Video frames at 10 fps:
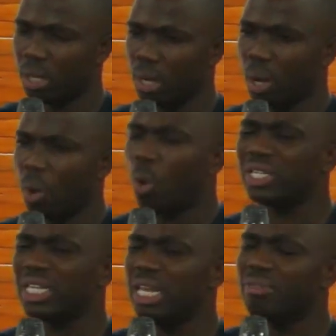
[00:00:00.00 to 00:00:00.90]
What
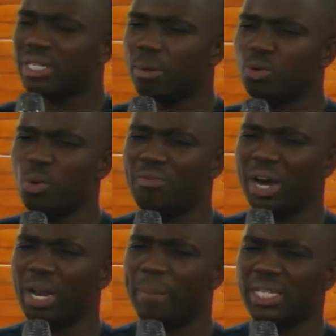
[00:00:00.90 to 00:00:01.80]
if some, you invite the
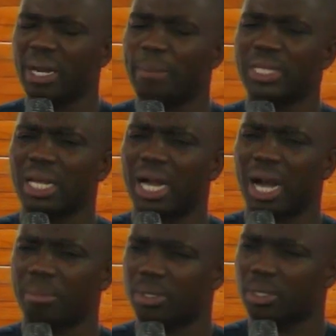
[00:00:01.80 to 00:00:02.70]
person, the person comes,